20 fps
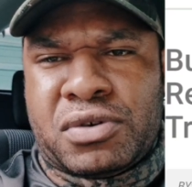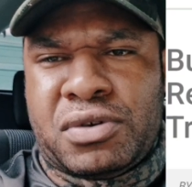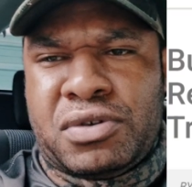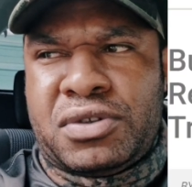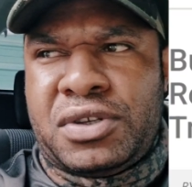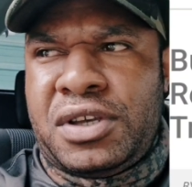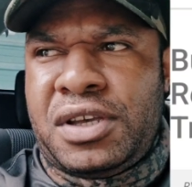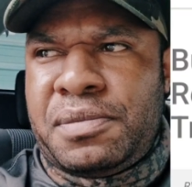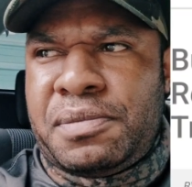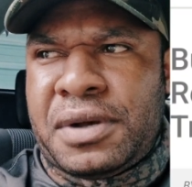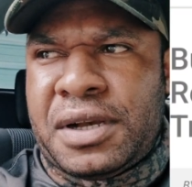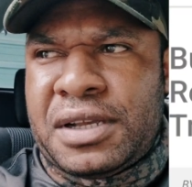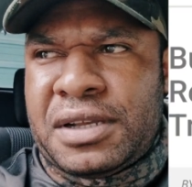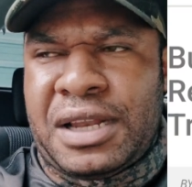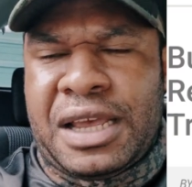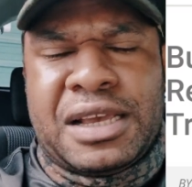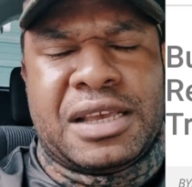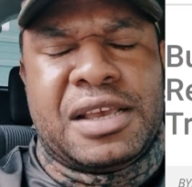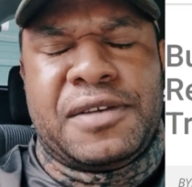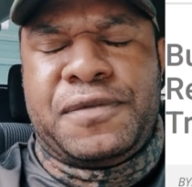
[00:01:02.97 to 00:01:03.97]
You think it matter?
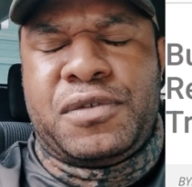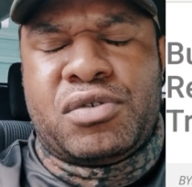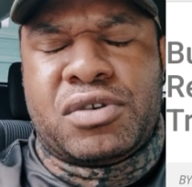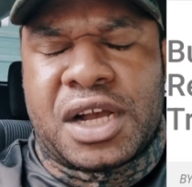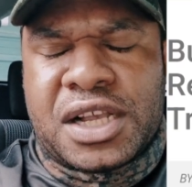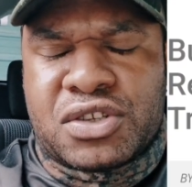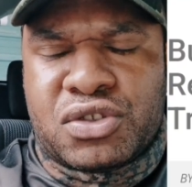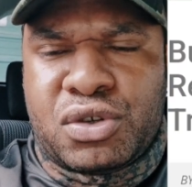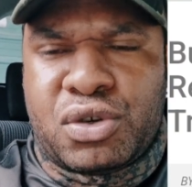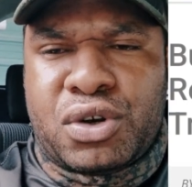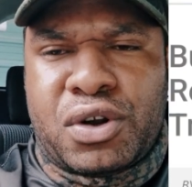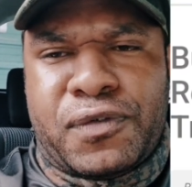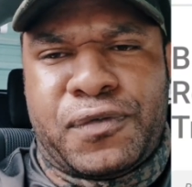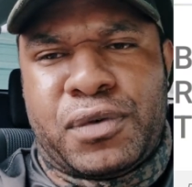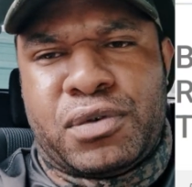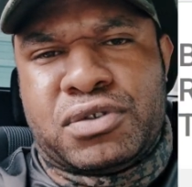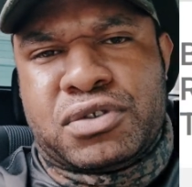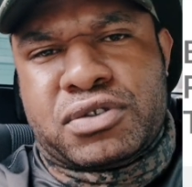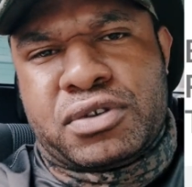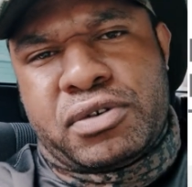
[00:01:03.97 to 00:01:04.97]
Like, if you guys know the
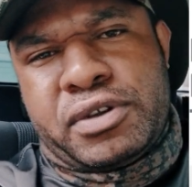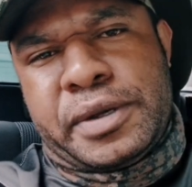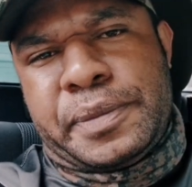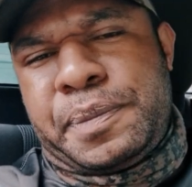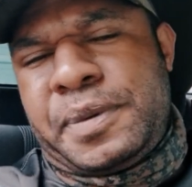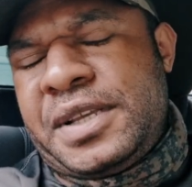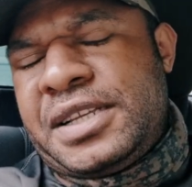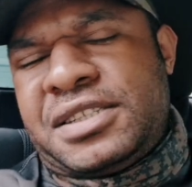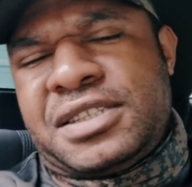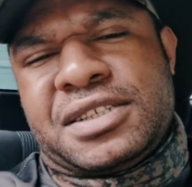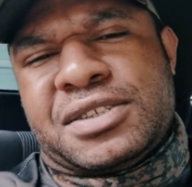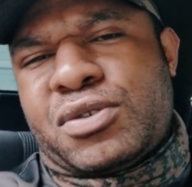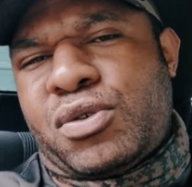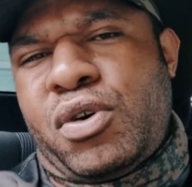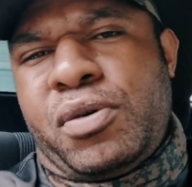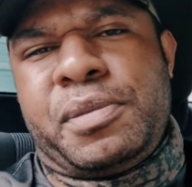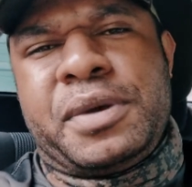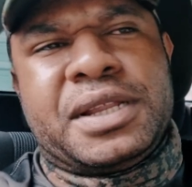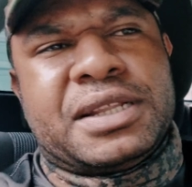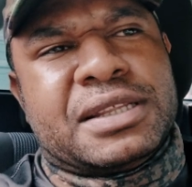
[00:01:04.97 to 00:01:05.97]
full story, please just
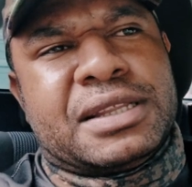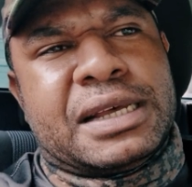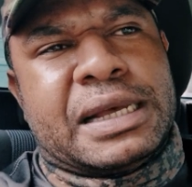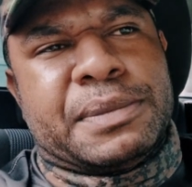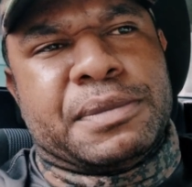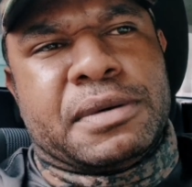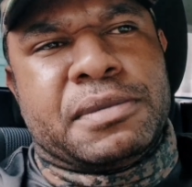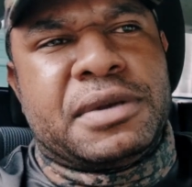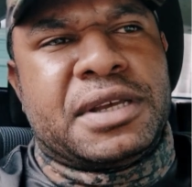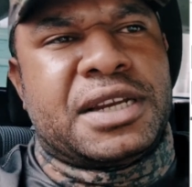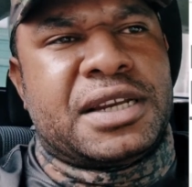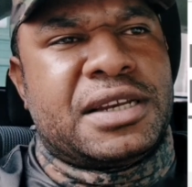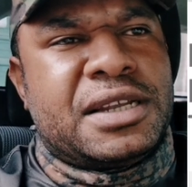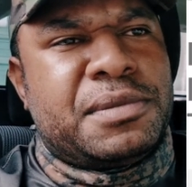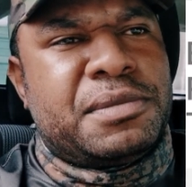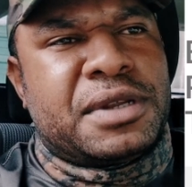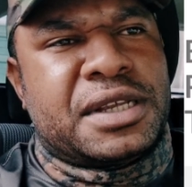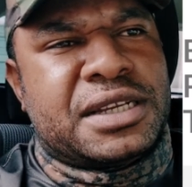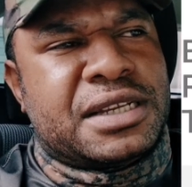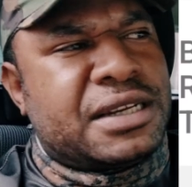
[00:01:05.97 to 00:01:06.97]
comment now. But me read
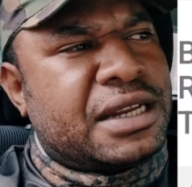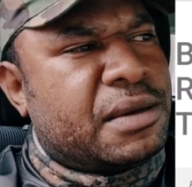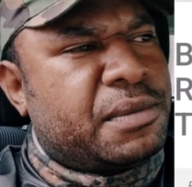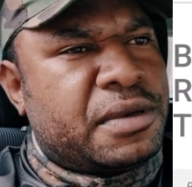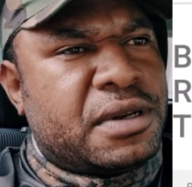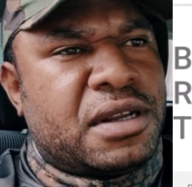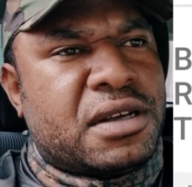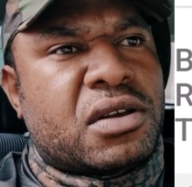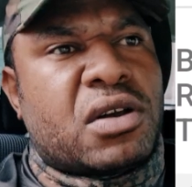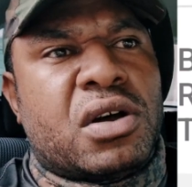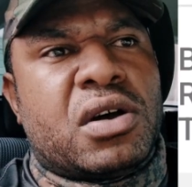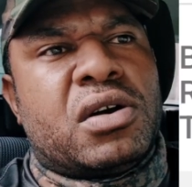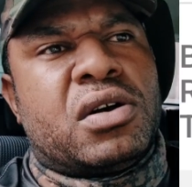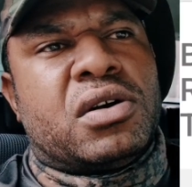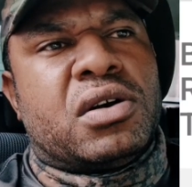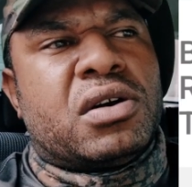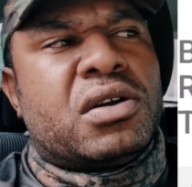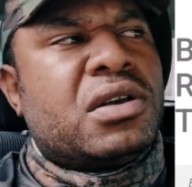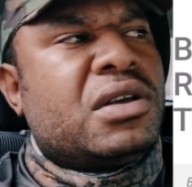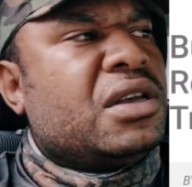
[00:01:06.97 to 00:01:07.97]
him, and then I'll be like,
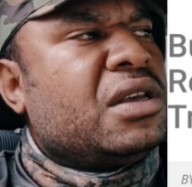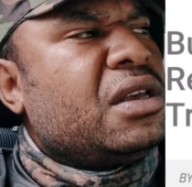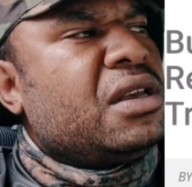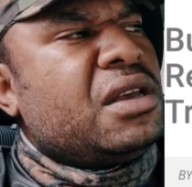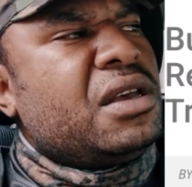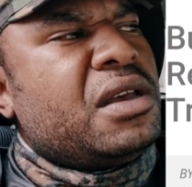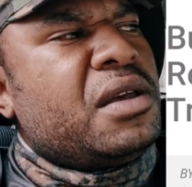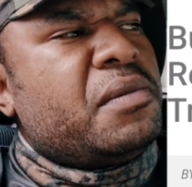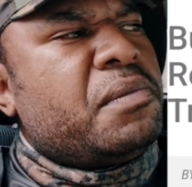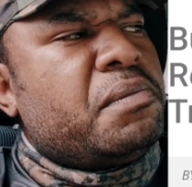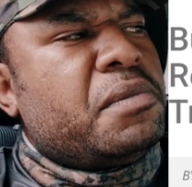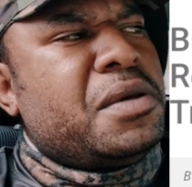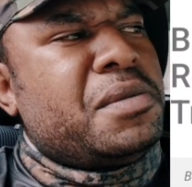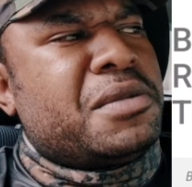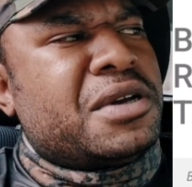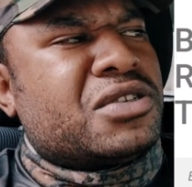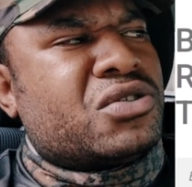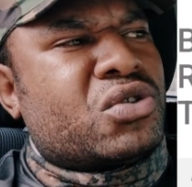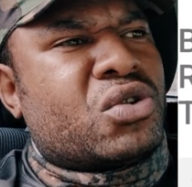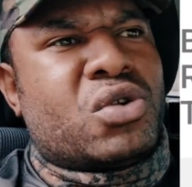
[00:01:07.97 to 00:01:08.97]
oh, me
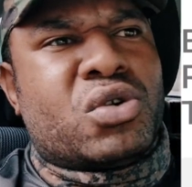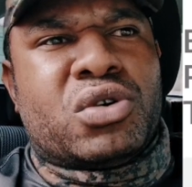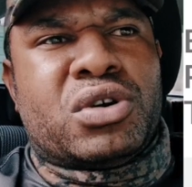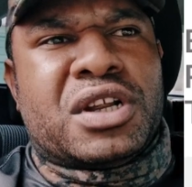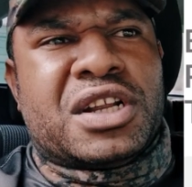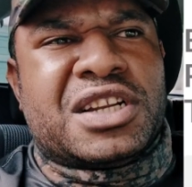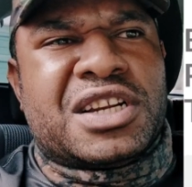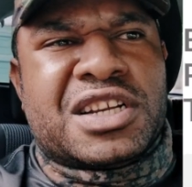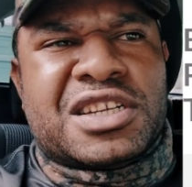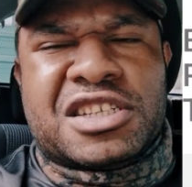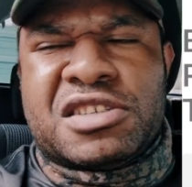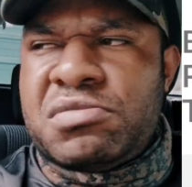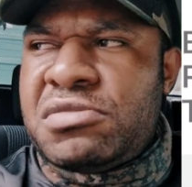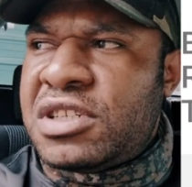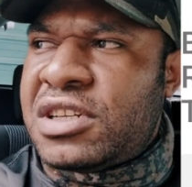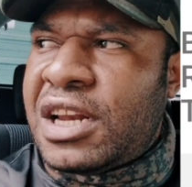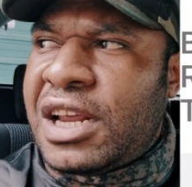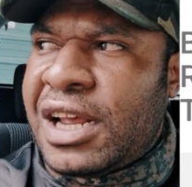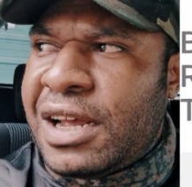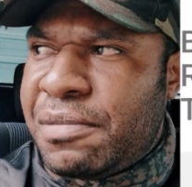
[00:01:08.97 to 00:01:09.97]
must wrongly address him
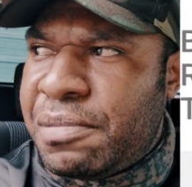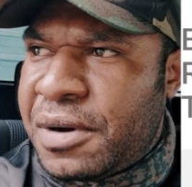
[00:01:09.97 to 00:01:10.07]
this liar.